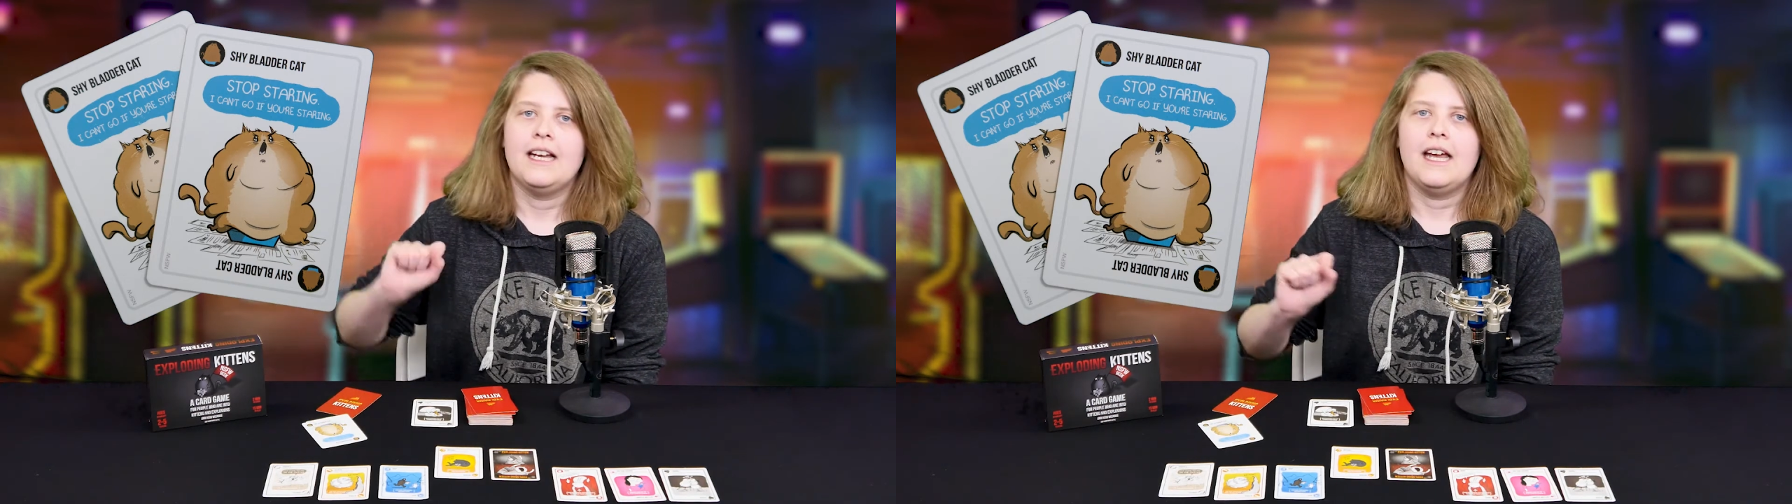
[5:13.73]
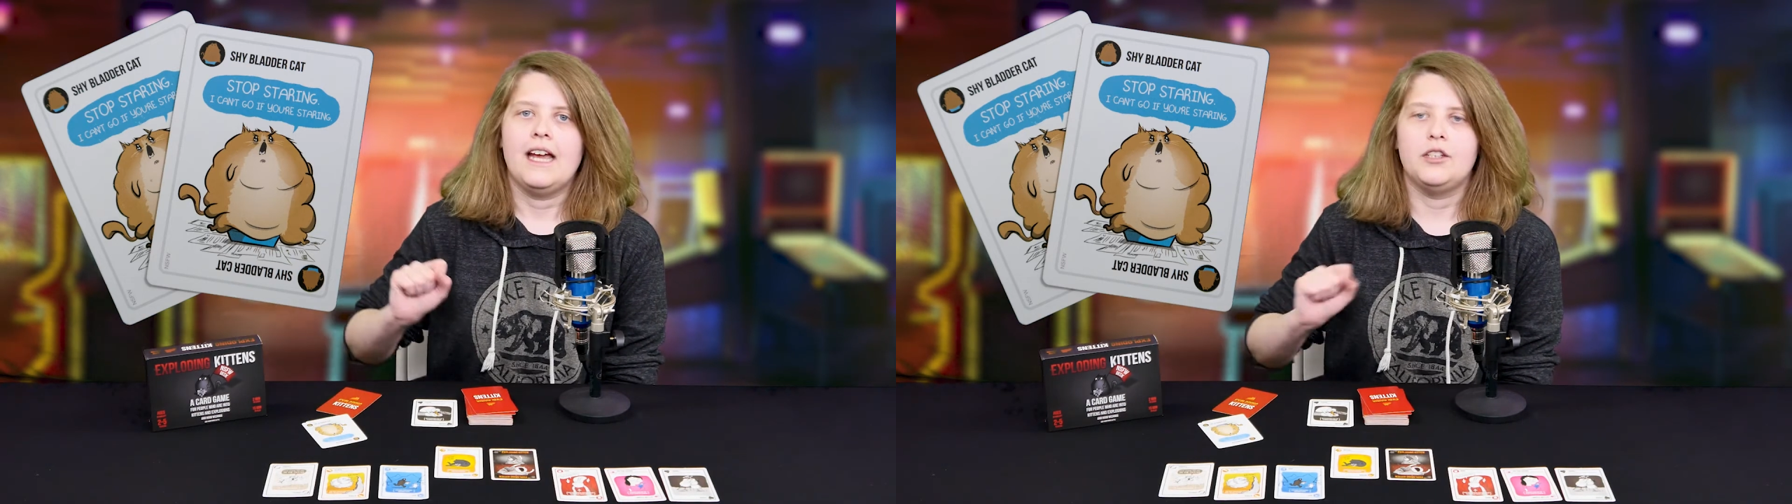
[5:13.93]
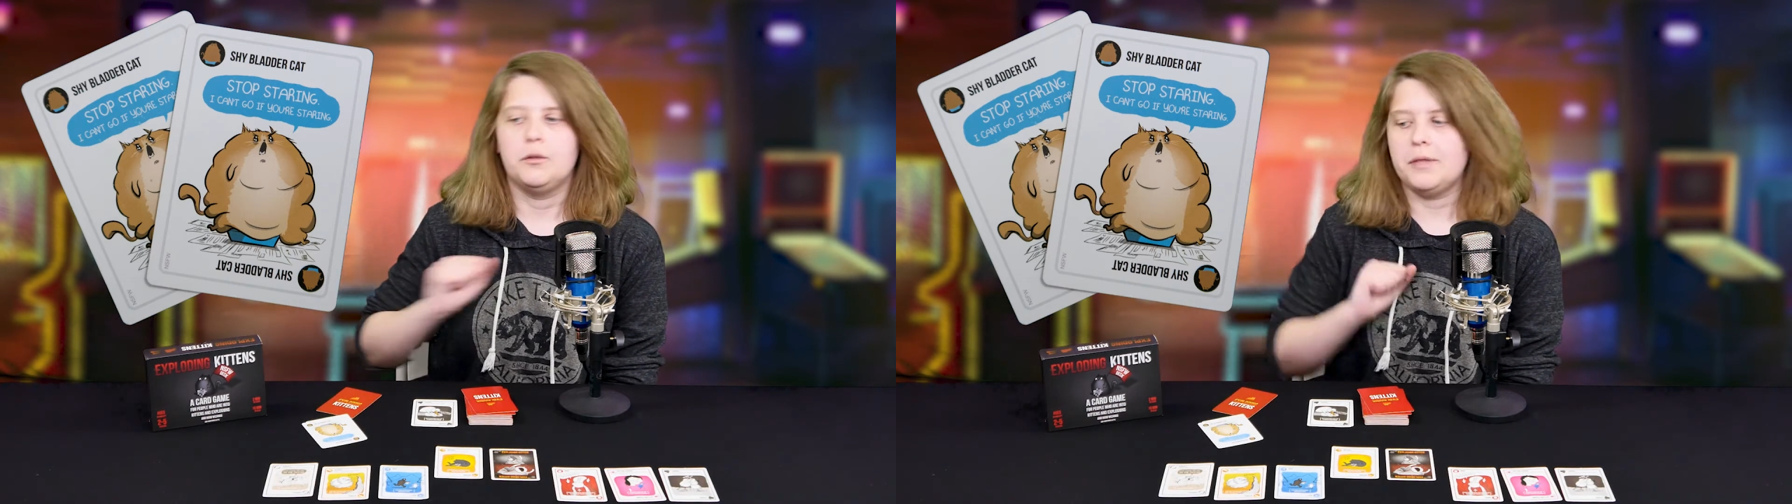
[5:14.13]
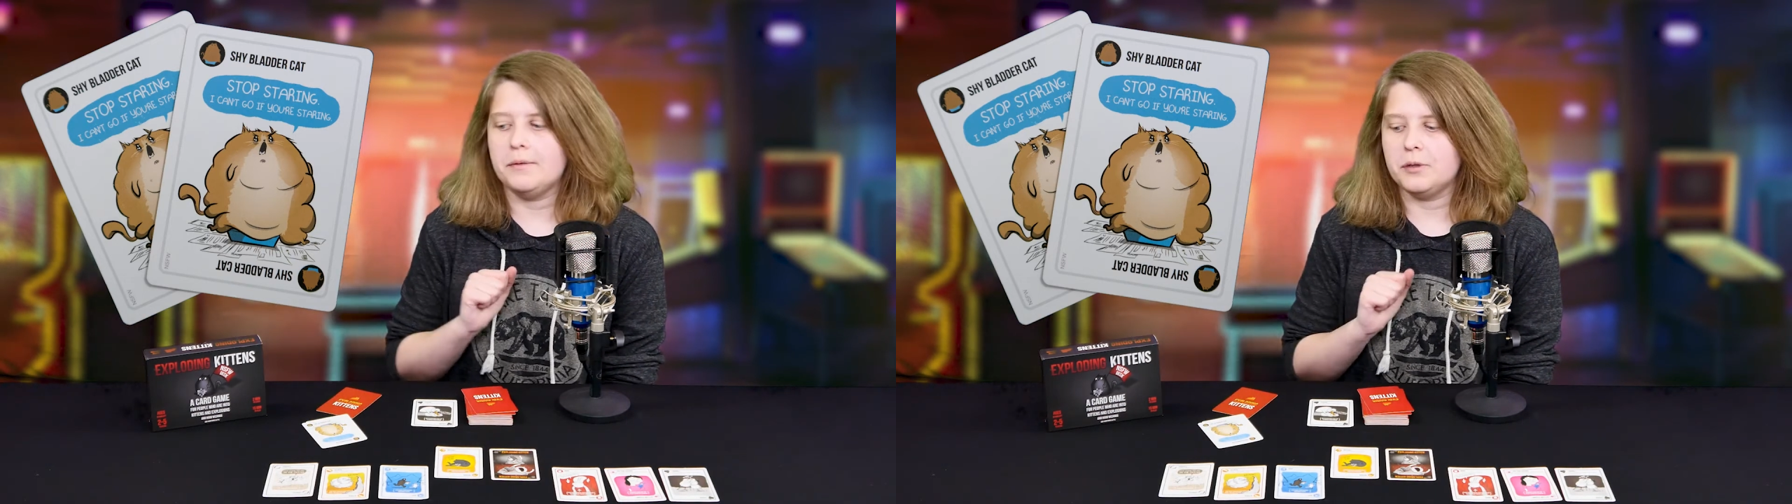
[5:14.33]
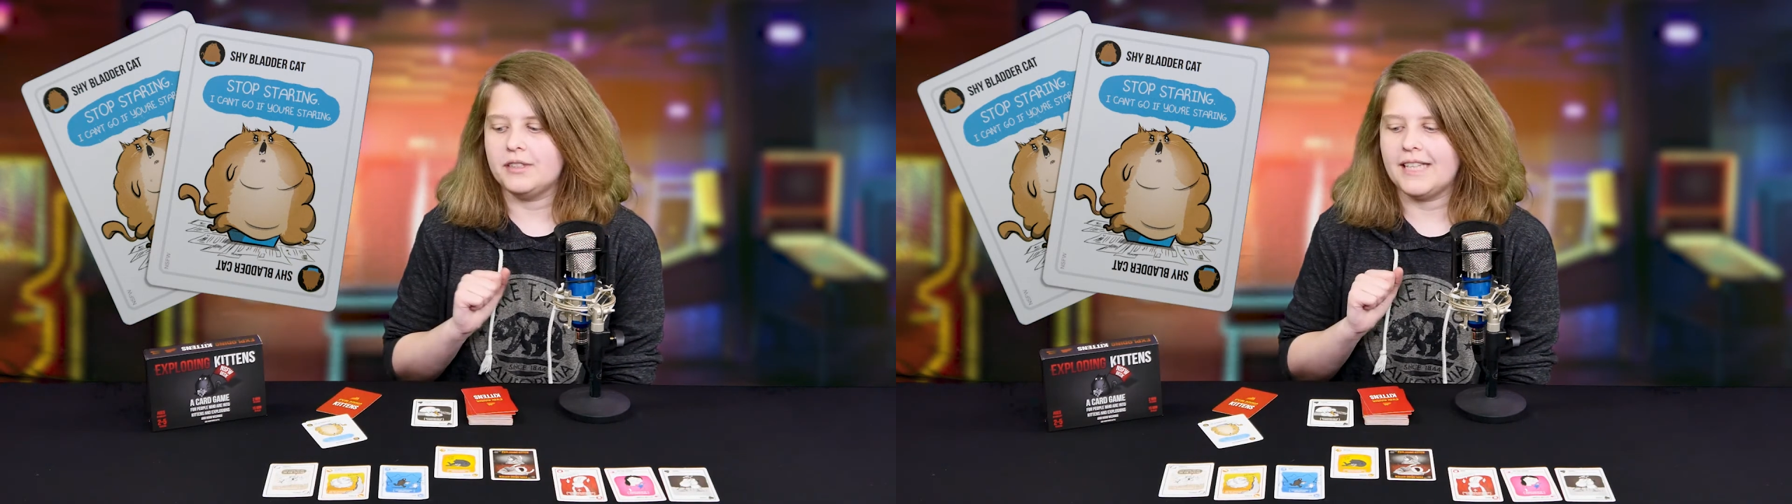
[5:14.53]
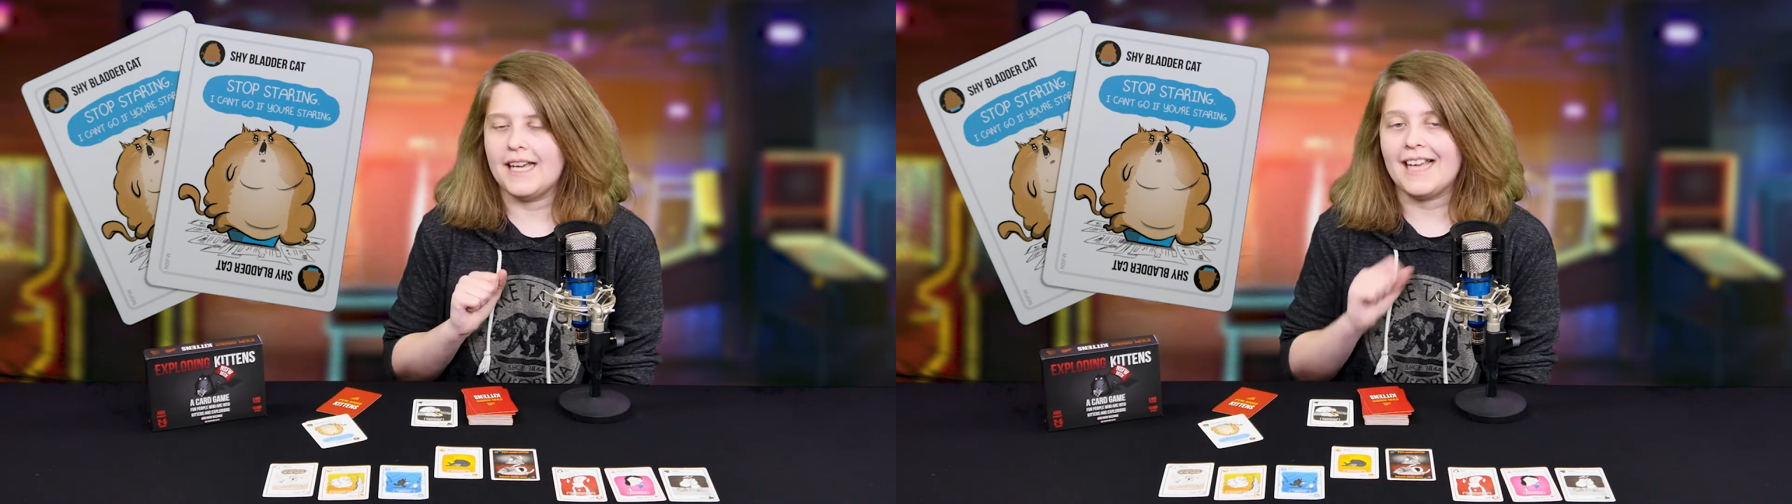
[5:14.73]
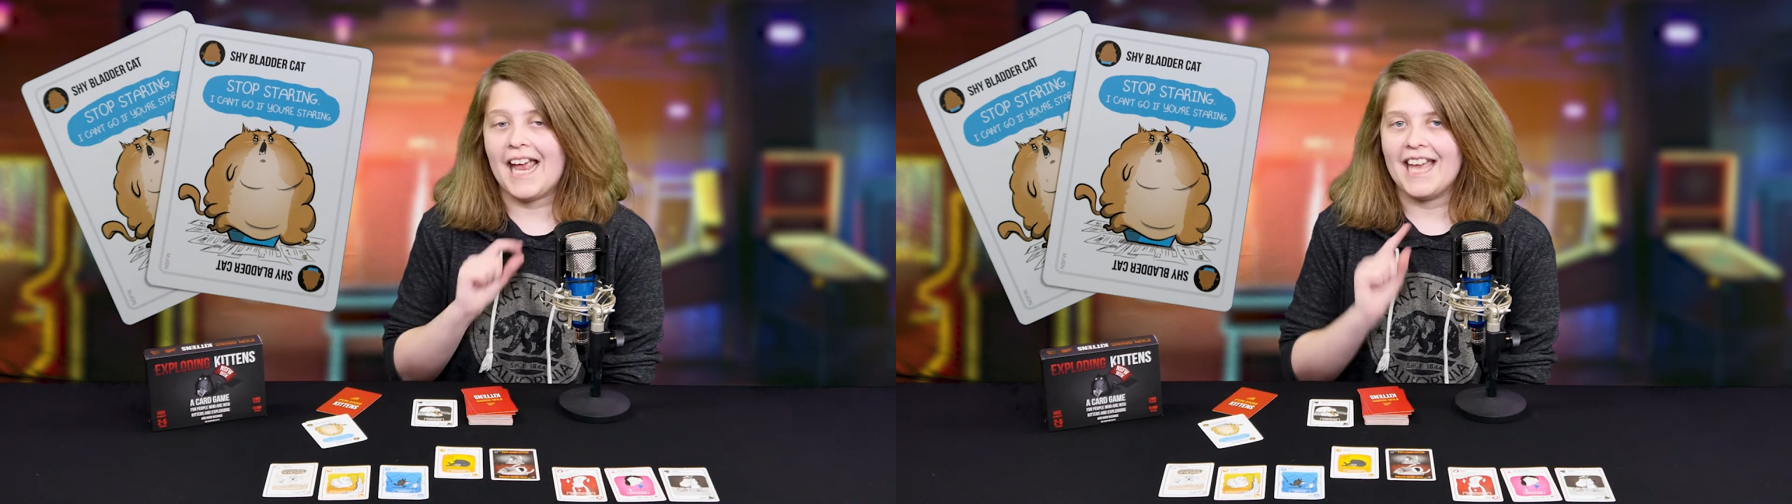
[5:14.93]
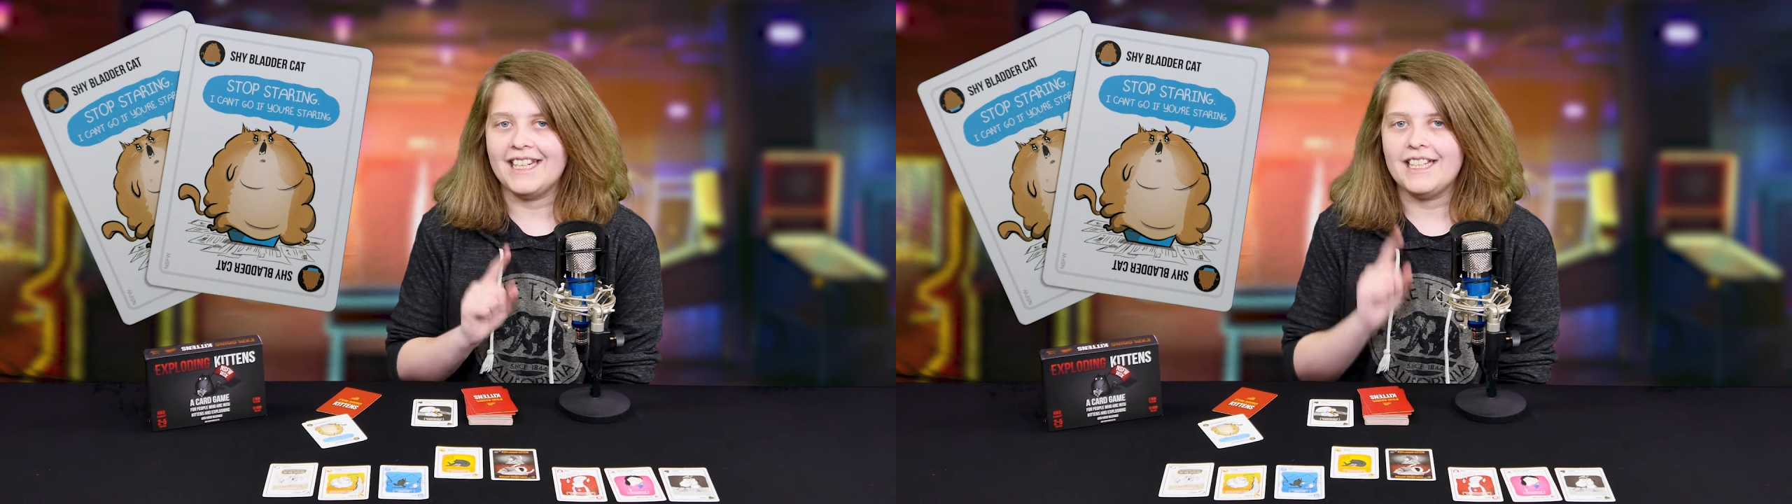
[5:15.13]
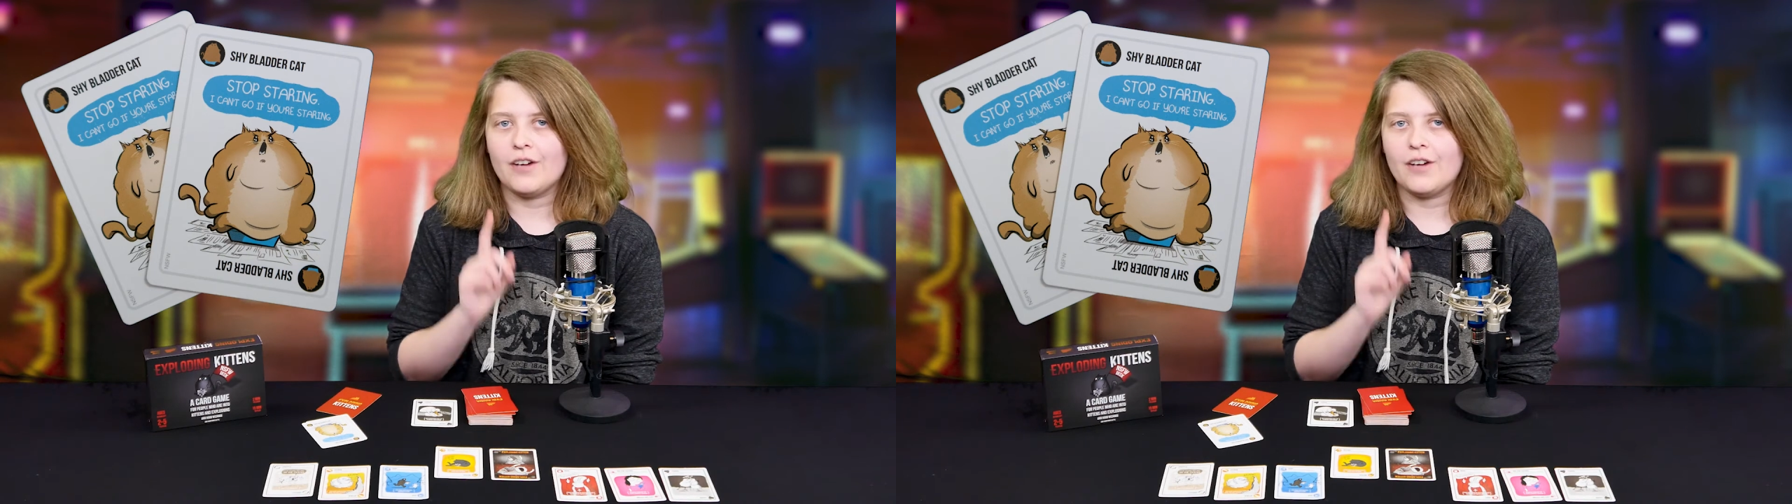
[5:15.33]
and you'll be able to take any